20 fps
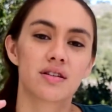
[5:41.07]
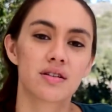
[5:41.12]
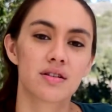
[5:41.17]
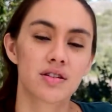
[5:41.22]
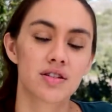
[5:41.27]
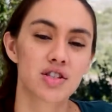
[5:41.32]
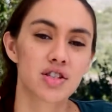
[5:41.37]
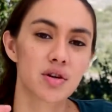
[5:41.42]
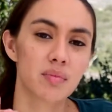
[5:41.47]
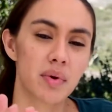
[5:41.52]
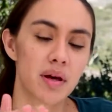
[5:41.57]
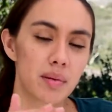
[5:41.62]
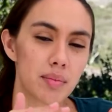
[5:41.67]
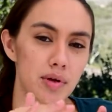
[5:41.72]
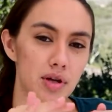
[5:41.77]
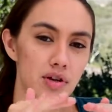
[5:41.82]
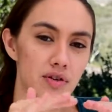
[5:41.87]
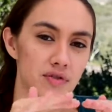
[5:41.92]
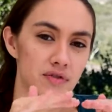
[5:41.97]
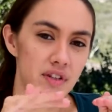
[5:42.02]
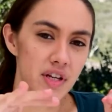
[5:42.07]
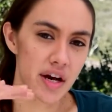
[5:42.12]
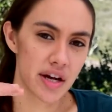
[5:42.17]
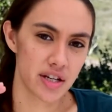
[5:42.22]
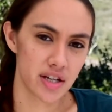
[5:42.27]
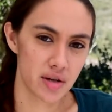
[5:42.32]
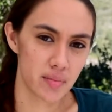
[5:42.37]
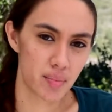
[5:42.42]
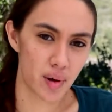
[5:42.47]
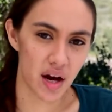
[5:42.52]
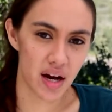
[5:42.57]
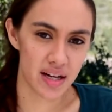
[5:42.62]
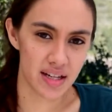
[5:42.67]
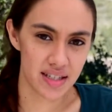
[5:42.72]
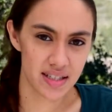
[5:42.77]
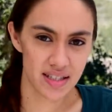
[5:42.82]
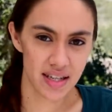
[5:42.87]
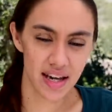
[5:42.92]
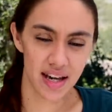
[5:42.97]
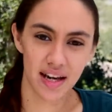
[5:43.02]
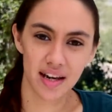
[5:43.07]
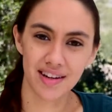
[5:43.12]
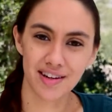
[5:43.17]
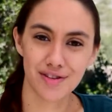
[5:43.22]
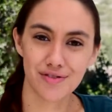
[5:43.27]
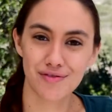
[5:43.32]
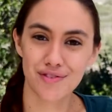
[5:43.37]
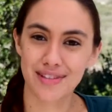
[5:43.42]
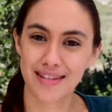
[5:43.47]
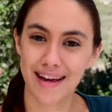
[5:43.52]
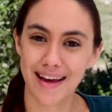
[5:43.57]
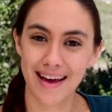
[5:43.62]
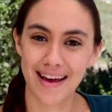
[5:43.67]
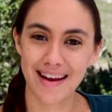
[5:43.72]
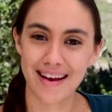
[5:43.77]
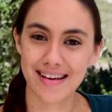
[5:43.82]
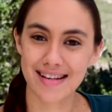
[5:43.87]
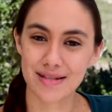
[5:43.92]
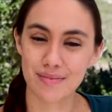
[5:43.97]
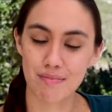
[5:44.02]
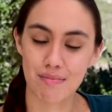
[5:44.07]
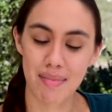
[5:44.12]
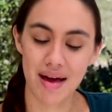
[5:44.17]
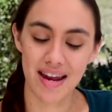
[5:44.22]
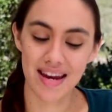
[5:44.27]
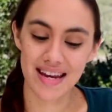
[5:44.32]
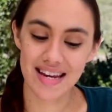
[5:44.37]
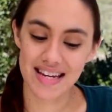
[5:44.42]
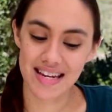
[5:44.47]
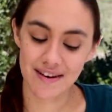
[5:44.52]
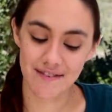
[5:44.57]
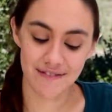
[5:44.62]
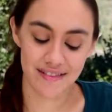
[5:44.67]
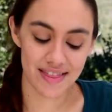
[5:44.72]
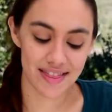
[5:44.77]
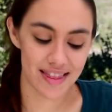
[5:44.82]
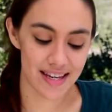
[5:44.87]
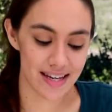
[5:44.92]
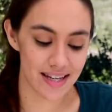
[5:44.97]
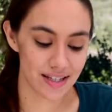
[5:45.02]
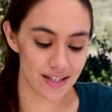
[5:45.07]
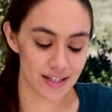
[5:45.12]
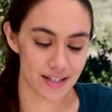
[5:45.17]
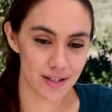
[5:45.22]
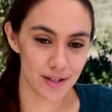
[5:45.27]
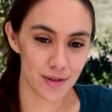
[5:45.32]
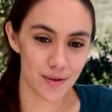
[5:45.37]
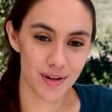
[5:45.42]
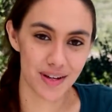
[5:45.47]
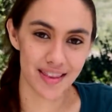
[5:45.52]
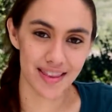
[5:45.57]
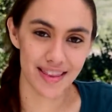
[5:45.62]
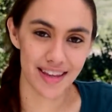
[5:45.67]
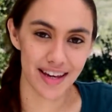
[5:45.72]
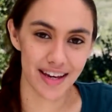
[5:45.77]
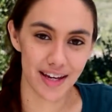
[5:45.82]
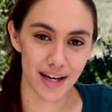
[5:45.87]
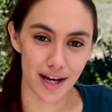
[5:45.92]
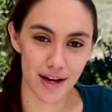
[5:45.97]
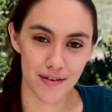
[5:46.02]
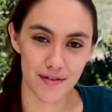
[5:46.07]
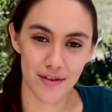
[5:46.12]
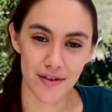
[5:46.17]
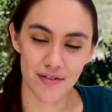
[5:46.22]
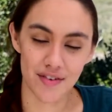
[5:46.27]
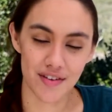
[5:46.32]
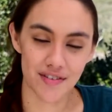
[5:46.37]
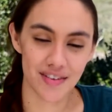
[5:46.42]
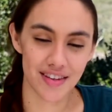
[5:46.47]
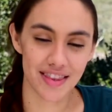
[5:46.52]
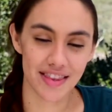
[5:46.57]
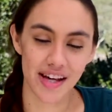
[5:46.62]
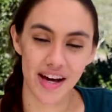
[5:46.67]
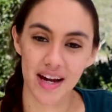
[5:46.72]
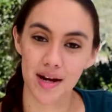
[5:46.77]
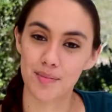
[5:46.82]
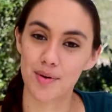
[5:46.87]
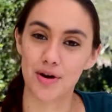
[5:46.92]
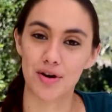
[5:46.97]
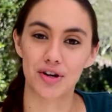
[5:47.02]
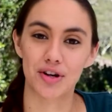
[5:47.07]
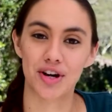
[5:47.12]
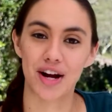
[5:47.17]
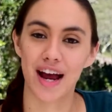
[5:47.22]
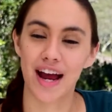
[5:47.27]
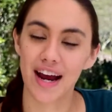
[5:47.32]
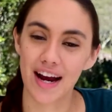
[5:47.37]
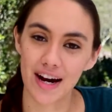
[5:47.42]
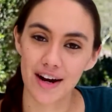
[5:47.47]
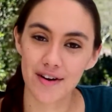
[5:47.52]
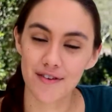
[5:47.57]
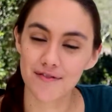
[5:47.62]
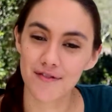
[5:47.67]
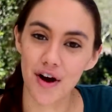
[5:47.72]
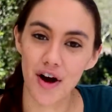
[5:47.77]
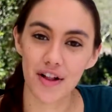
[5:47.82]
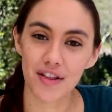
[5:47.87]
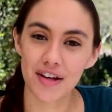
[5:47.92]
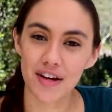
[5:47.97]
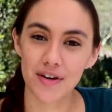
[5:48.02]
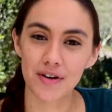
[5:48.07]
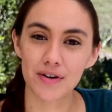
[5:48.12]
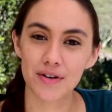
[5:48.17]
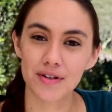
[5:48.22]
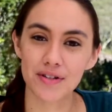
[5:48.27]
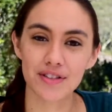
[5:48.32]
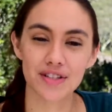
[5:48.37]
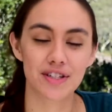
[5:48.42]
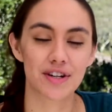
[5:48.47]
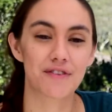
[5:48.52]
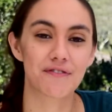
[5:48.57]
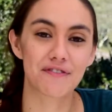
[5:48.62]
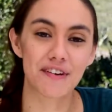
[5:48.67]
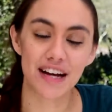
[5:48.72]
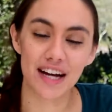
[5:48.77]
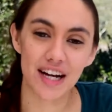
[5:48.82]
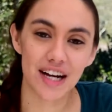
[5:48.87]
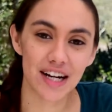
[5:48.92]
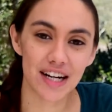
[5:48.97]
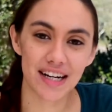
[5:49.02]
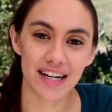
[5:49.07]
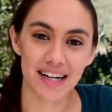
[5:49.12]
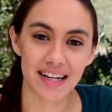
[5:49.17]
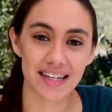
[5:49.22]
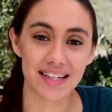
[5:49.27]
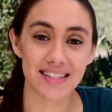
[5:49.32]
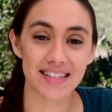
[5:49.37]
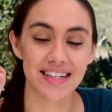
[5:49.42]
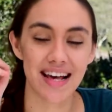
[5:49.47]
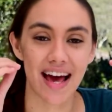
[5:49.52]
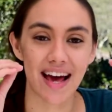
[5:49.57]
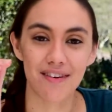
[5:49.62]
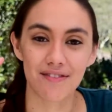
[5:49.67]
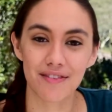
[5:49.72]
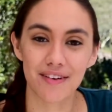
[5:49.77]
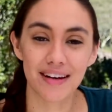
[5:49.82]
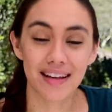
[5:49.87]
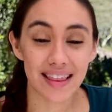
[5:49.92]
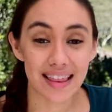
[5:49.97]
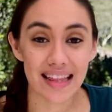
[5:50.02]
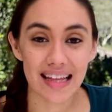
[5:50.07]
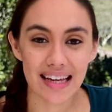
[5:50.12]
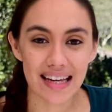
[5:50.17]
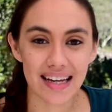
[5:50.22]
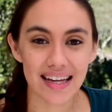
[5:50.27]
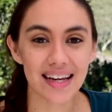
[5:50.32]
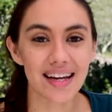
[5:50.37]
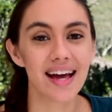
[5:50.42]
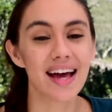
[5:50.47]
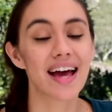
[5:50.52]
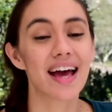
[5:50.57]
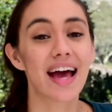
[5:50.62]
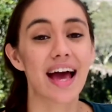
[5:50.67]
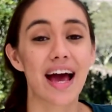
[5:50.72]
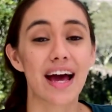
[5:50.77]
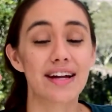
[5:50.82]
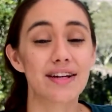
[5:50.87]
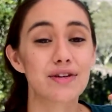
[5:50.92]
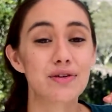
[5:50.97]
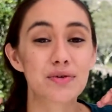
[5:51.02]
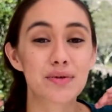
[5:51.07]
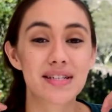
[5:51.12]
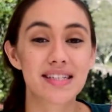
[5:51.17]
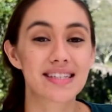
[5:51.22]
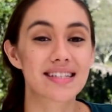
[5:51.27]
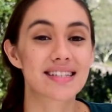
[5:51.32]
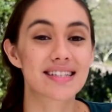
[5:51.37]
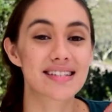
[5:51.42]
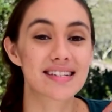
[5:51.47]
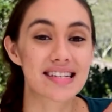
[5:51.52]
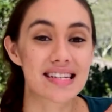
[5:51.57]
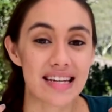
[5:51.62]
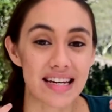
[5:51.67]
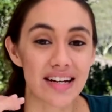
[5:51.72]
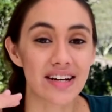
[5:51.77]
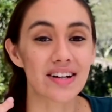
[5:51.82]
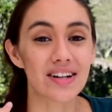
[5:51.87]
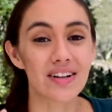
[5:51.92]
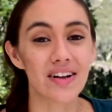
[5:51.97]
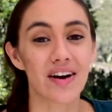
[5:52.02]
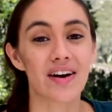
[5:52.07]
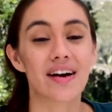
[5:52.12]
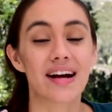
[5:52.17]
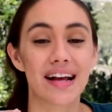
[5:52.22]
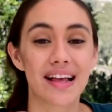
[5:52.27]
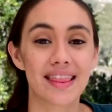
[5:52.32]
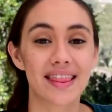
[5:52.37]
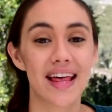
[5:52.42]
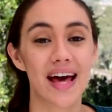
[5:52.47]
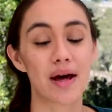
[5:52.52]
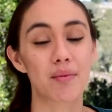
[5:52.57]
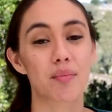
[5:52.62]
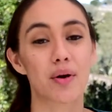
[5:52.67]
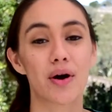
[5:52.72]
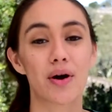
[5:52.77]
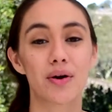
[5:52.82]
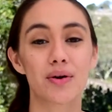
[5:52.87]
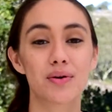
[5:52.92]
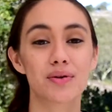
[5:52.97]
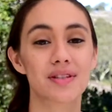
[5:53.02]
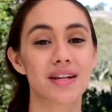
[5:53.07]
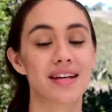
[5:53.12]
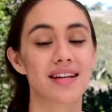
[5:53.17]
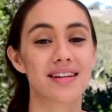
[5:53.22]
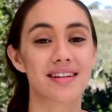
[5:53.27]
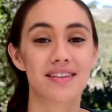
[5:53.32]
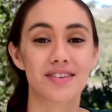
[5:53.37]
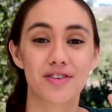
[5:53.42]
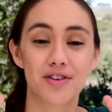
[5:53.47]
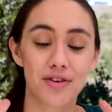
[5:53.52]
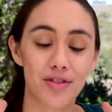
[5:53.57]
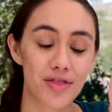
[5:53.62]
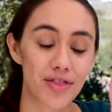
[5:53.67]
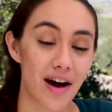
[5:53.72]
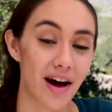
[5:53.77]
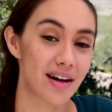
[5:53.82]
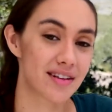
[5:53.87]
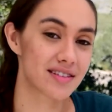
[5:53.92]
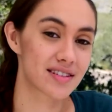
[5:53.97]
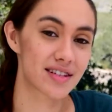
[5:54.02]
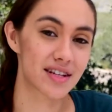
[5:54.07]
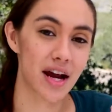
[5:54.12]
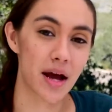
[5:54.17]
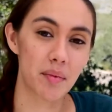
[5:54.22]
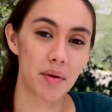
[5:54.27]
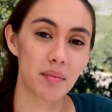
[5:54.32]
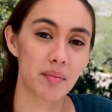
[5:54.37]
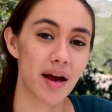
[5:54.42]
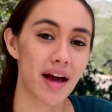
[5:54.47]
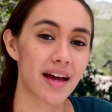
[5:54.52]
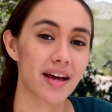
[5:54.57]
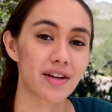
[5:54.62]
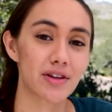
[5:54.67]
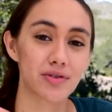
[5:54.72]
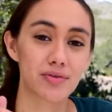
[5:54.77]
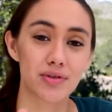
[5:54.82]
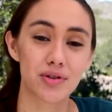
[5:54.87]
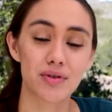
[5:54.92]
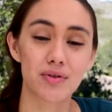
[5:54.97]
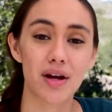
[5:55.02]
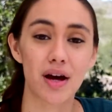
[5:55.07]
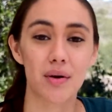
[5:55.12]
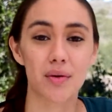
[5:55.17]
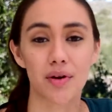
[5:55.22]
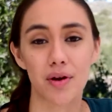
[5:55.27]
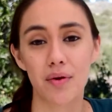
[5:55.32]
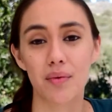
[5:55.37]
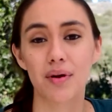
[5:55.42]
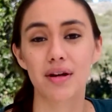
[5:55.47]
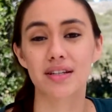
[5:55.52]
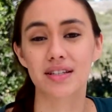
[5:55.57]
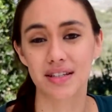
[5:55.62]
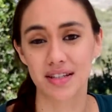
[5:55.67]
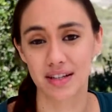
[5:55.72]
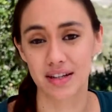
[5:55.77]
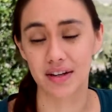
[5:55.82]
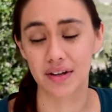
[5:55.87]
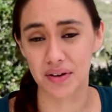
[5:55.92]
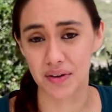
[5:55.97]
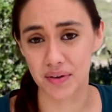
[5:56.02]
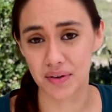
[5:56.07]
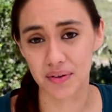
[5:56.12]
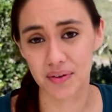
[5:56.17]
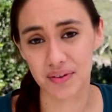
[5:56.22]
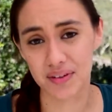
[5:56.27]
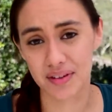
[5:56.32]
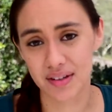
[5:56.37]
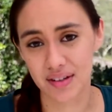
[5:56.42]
So maybe you've done your body scan, you've scanned as many different things as you can think of, you've even thought about your hair follicles, your fingernails, everything, and you still are in that pose and your thoughts are coming back and you do not know what to do.